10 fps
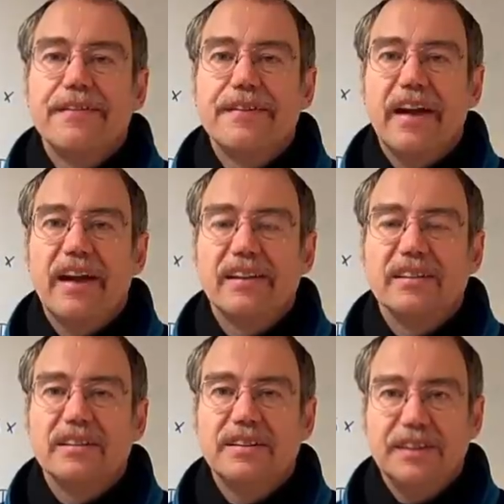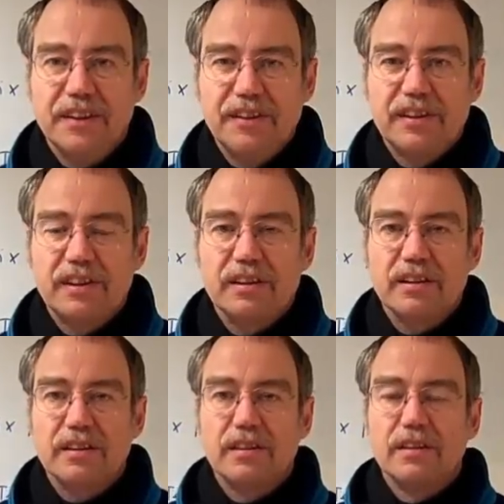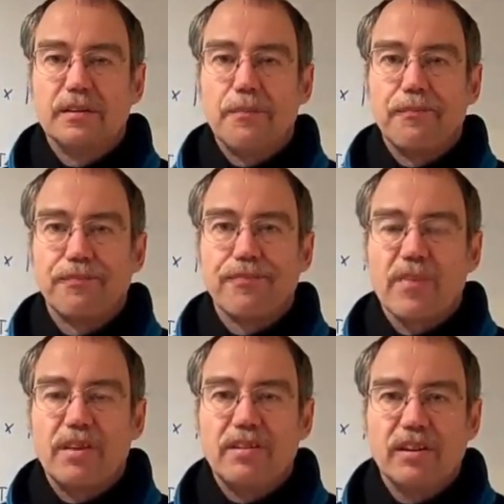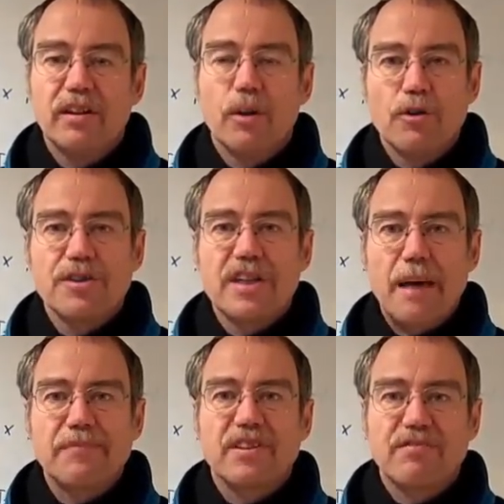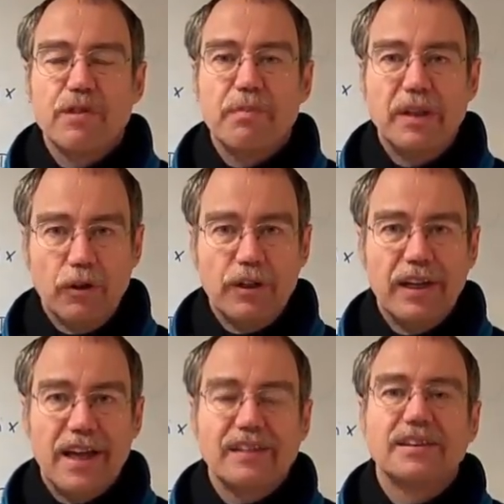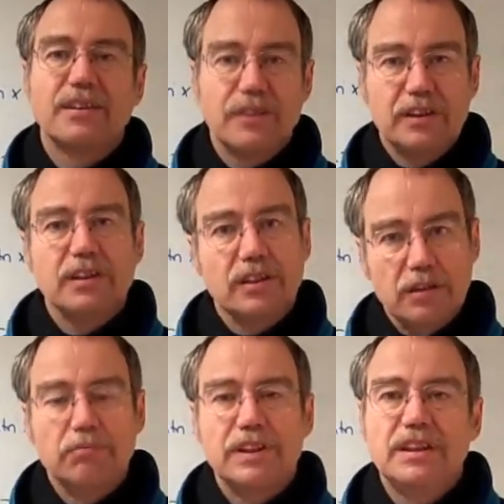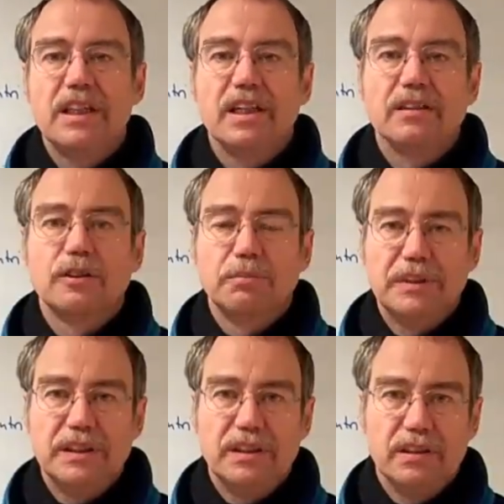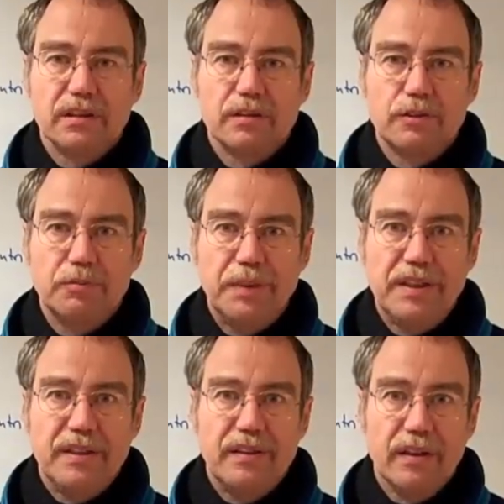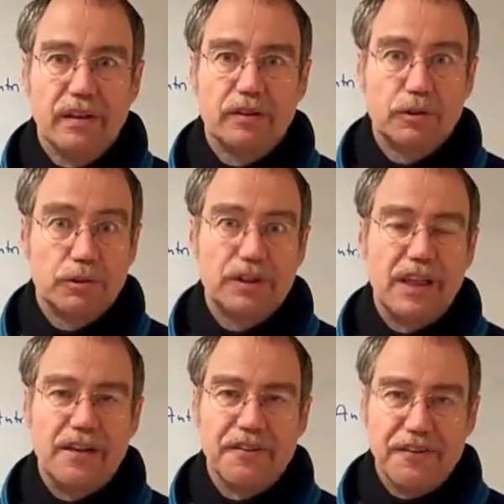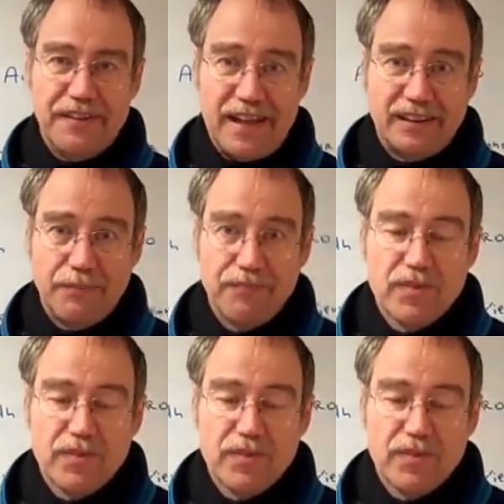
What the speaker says: than the other launch adapters we've been looking at. So there's some details to be sorted out on that.